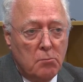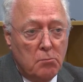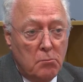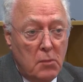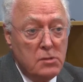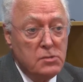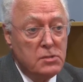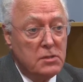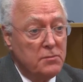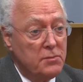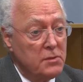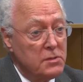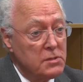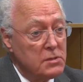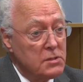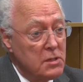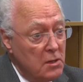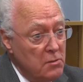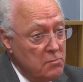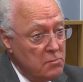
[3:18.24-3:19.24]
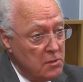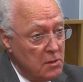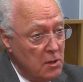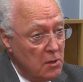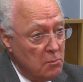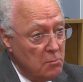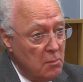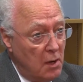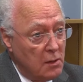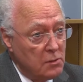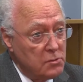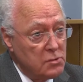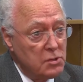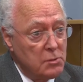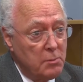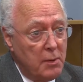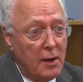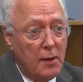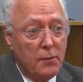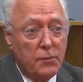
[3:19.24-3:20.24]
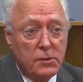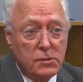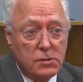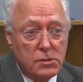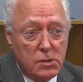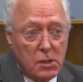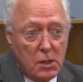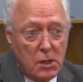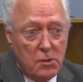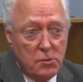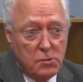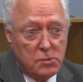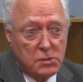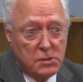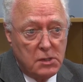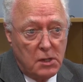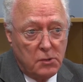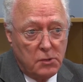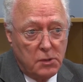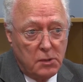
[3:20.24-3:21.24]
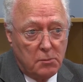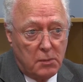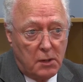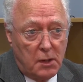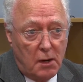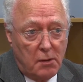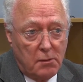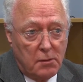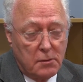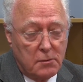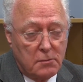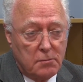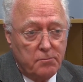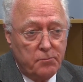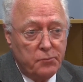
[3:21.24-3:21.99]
Most of us don't know much about the slow sodium current.